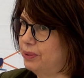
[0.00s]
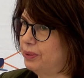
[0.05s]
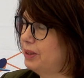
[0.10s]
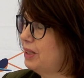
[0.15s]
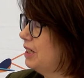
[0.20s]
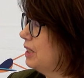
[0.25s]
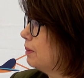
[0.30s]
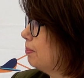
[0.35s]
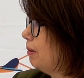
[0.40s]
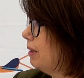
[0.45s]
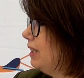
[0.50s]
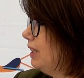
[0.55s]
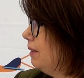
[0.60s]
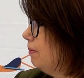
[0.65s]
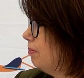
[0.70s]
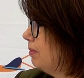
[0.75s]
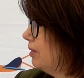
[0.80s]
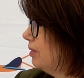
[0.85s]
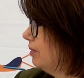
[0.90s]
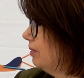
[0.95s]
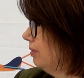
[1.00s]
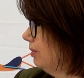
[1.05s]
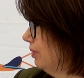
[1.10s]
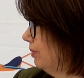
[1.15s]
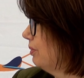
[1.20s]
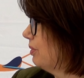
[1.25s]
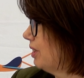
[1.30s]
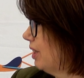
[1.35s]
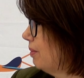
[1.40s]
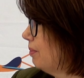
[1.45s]
all these people,
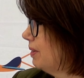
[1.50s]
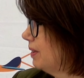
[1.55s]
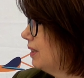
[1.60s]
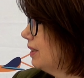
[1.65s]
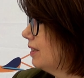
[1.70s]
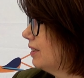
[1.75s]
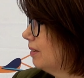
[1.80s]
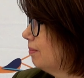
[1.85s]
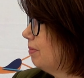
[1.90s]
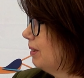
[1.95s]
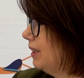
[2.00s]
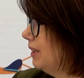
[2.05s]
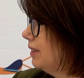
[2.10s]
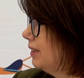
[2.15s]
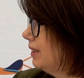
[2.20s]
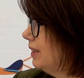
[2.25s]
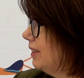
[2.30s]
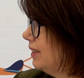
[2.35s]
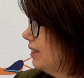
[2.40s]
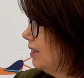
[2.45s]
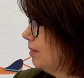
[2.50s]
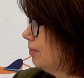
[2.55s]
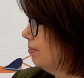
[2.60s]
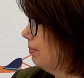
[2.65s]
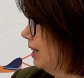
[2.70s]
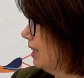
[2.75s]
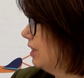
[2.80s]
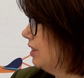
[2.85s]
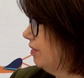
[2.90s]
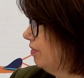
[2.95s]
also with disabilities, it
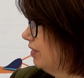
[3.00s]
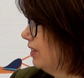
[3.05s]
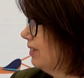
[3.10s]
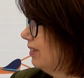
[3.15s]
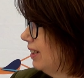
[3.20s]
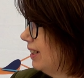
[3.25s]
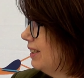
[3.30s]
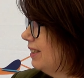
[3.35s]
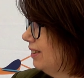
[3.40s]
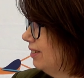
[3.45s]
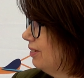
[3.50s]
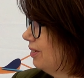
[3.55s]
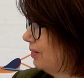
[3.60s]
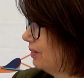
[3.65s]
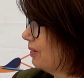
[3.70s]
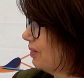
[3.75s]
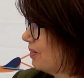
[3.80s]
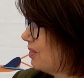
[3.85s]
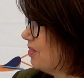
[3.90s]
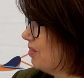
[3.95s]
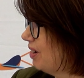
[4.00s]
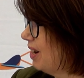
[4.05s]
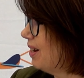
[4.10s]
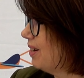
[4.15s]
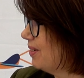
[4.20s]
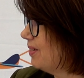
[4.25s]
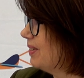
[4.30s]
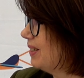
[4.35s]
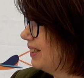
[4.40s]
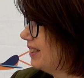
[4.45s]
makes you feel like you're not on your
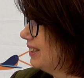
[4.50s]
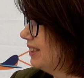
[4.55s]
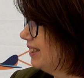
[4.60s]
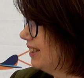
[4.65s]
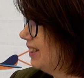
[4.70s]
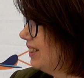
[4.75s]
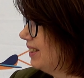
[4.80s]
own. And